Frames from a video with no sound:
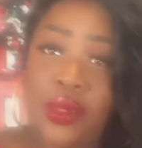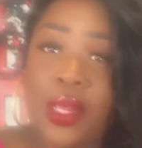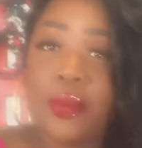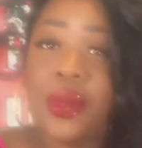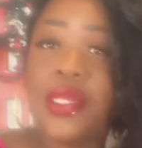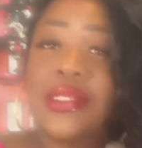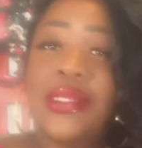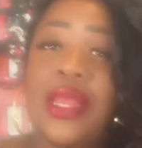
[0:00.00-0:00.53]
and
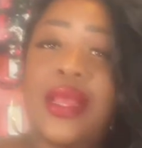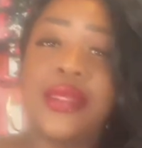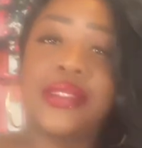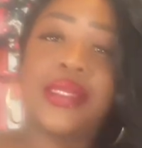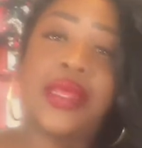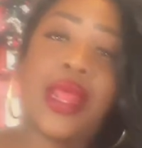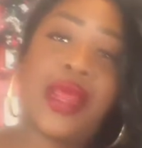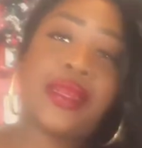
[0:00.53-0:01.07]
plus, like I
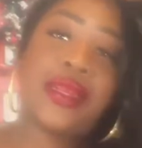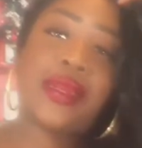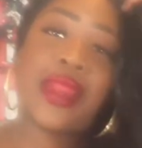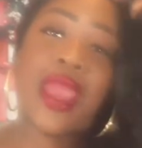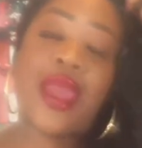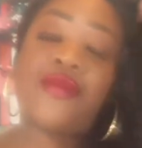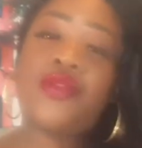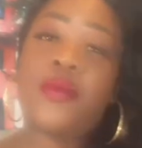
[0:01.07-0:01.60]
said, I didn't
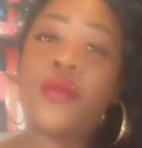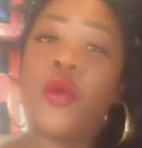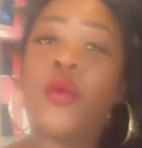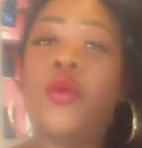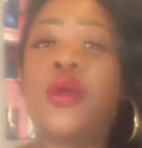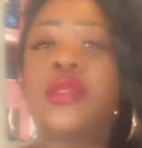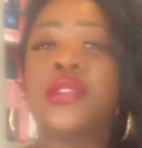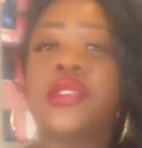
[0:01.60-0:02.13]
have them
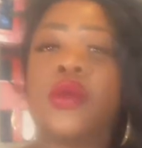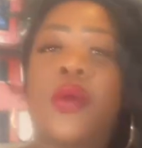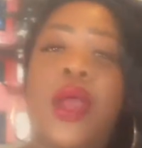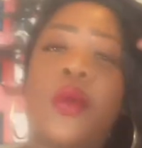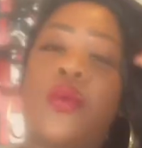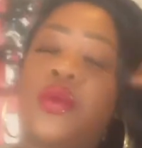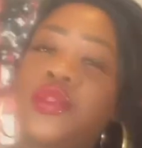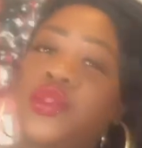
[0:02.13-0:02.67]
on, so I want